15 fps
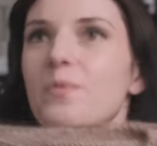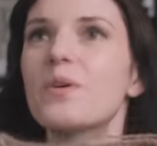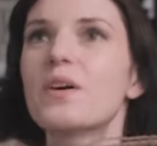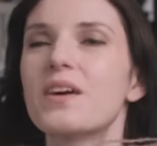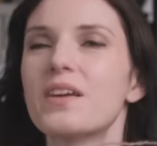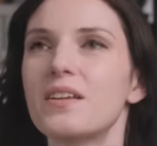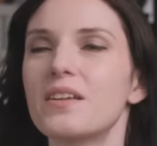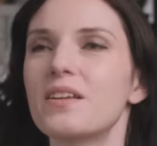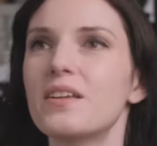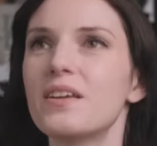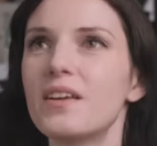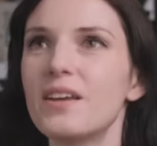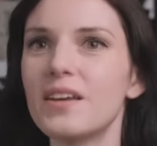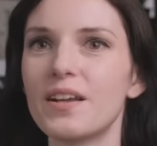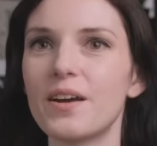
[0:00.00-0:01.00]
one,
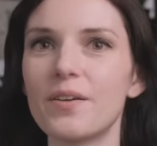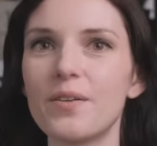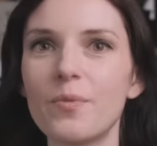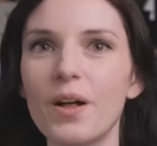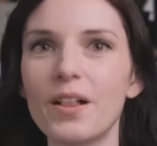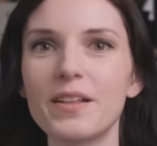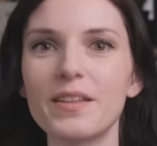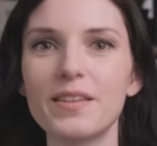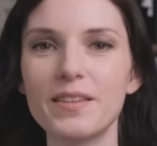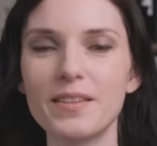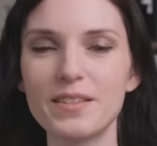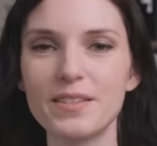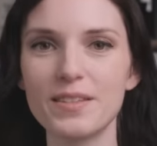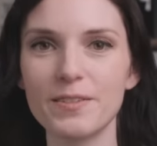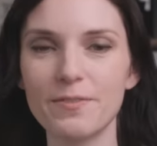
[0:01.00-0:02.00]
you know, while
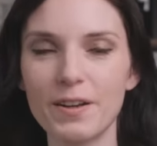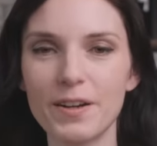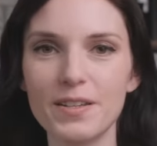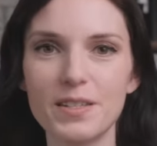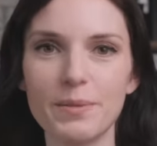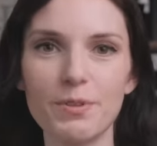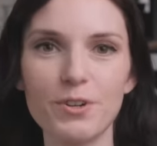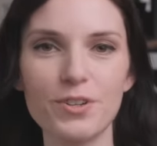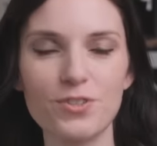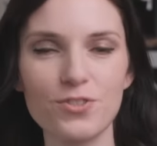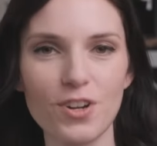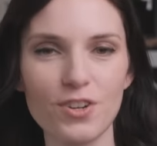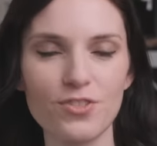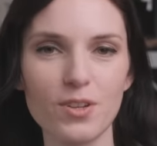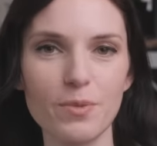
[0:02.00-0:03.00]
this is a very similar
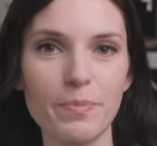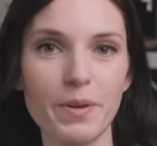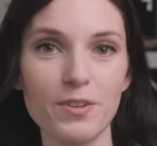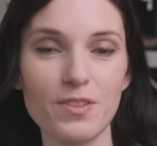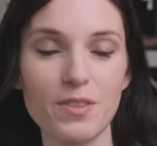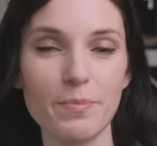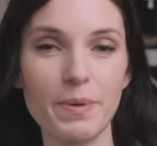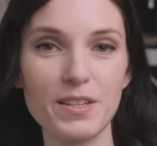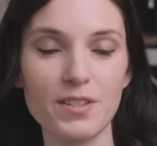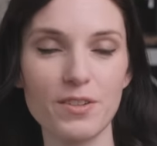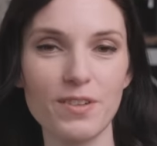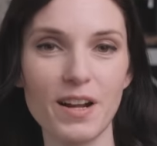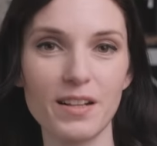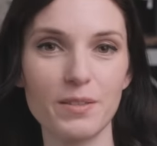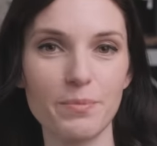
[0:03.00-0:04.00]
construction compared to the basic
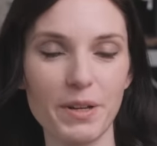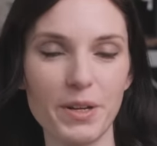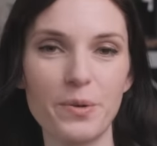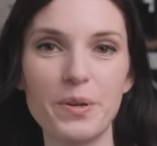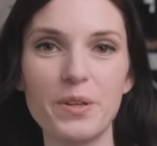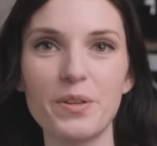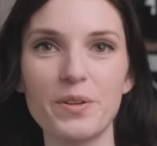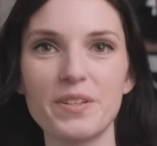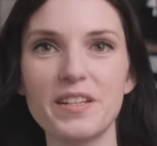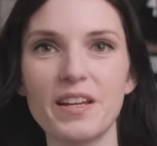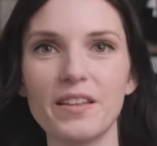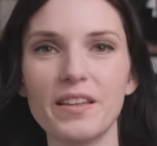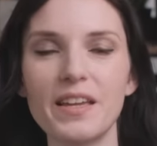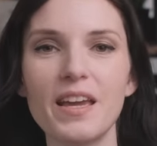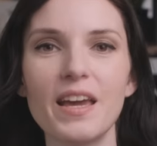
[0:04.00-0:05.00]
raglan by Joji
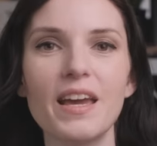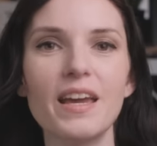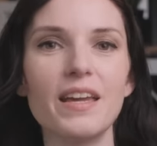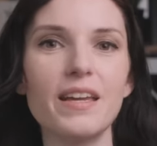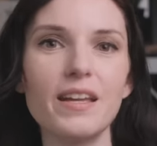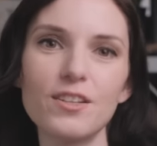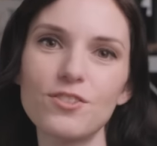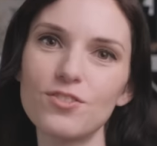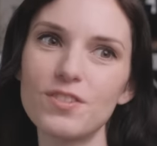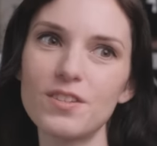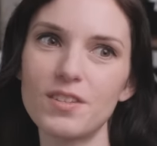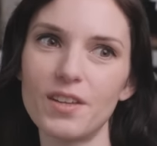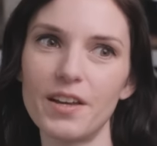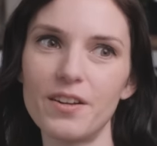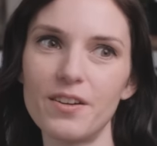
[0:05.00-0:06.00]
Locatelli, each
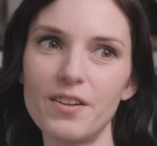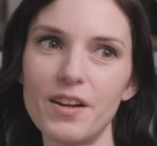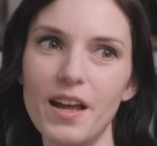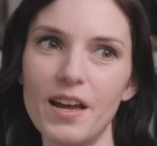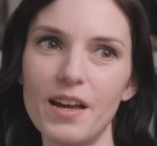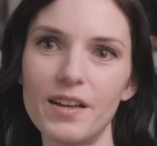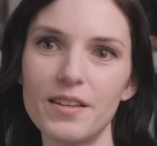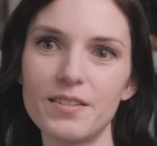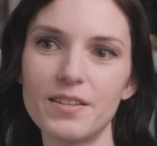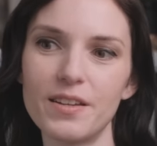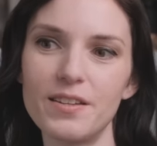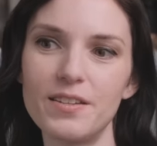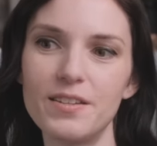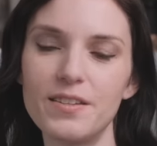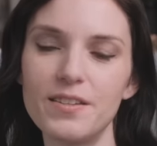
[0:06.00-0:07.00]
designer has
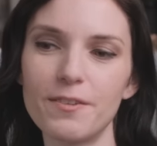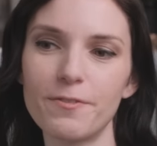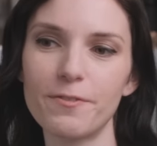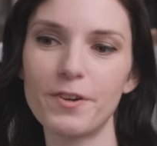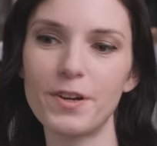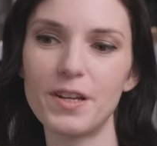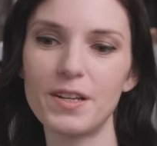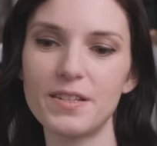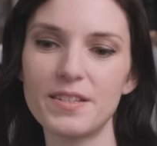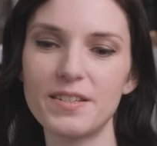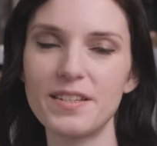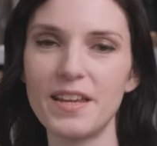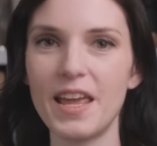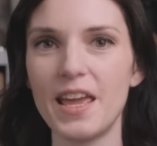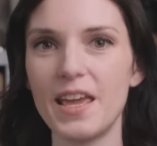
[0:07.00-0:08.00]
a different
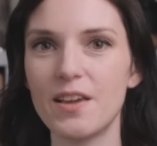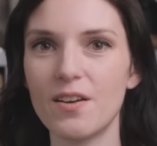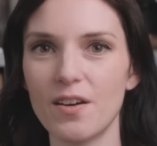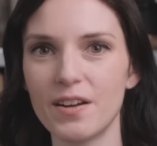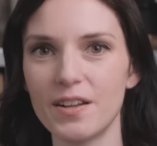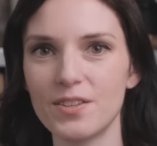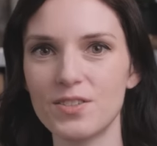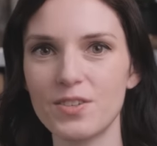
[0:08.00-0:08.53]
take on it.